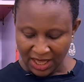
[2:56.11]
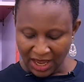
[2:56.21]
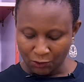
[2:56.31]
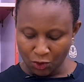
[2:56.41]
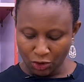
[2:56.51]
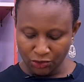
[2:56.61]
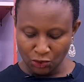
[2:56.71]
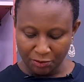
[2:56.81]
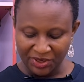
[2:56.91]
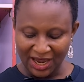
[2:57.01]
I will
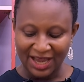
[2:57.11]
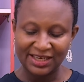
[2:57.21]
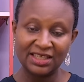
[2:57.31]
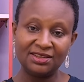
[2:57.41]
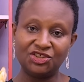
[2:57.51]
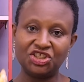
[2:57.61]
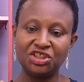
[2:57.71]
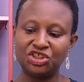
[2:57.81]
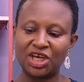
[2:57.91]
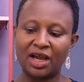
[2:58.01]
also be adding
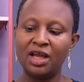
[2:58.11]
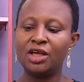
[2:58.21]
ginger.